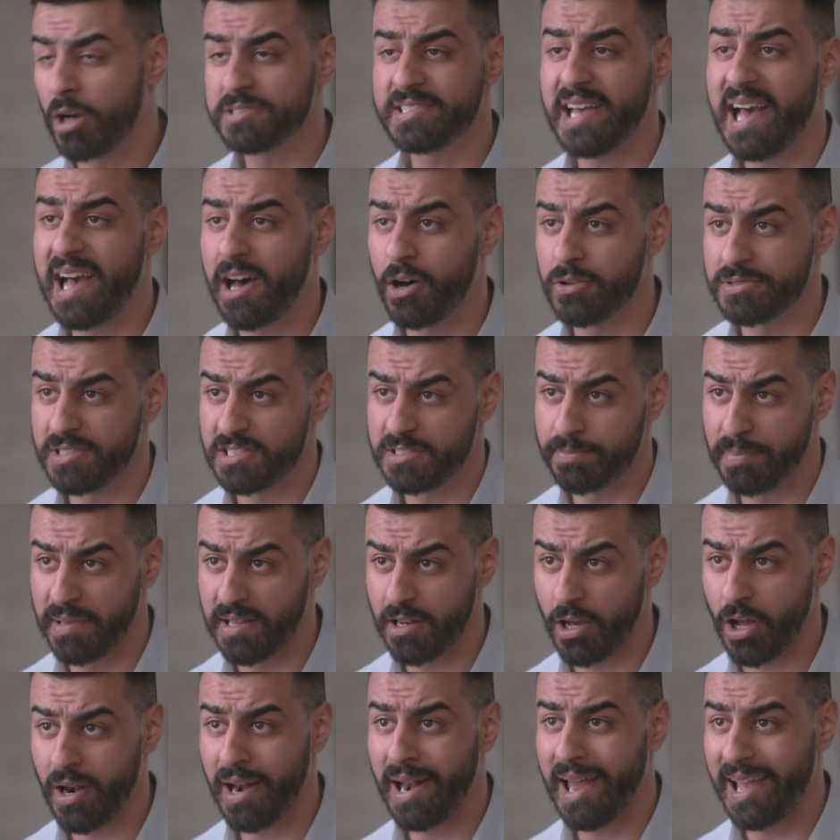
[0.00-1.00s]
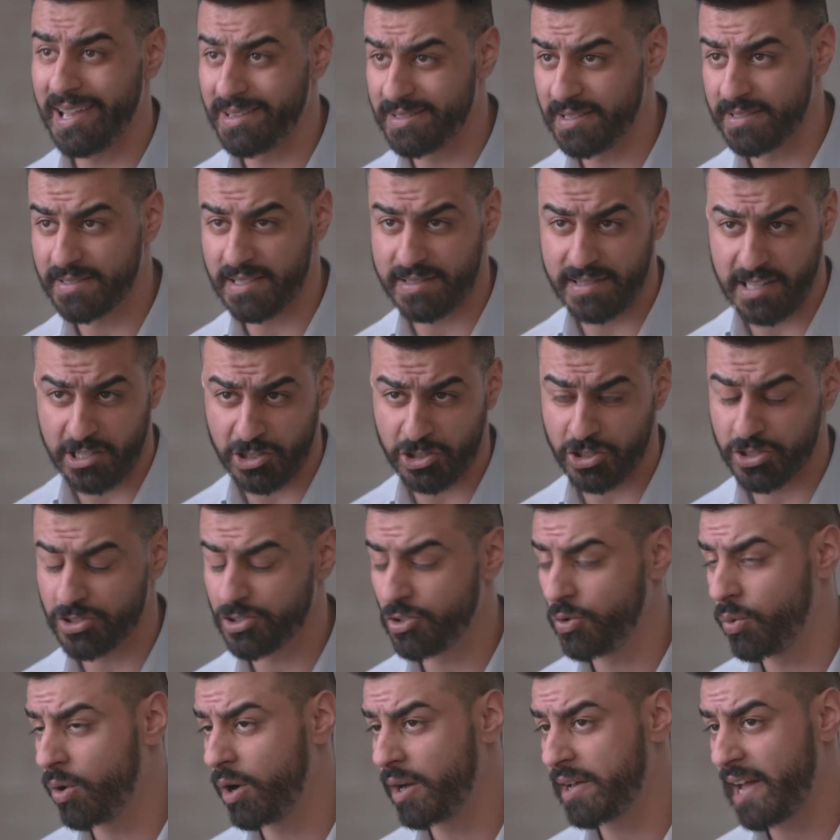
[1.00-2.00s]
Moss House has been our latest
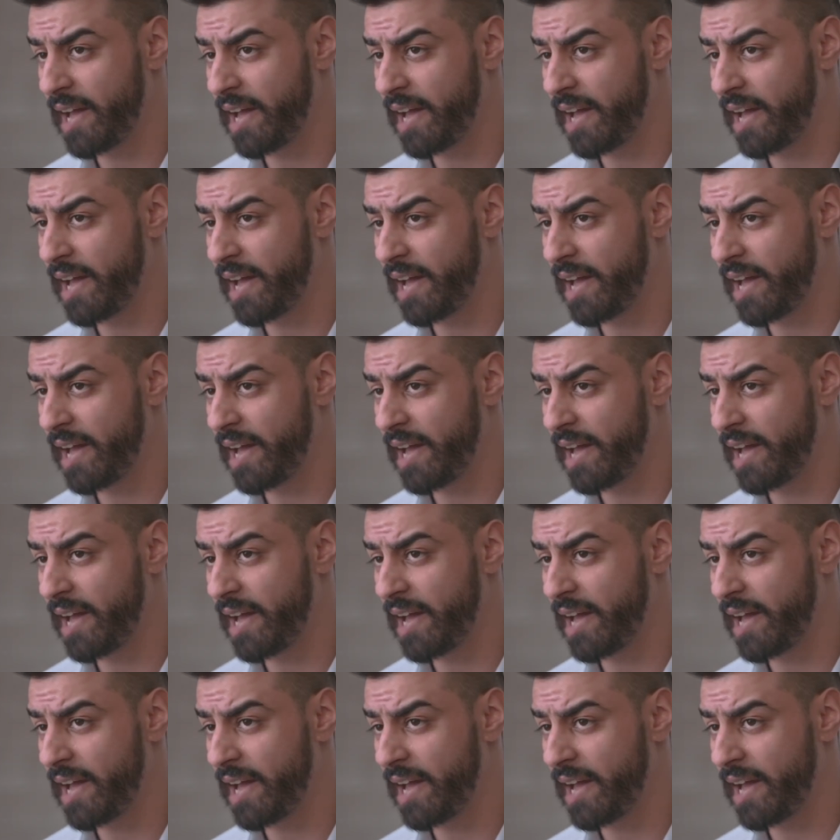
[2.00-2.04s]
addition to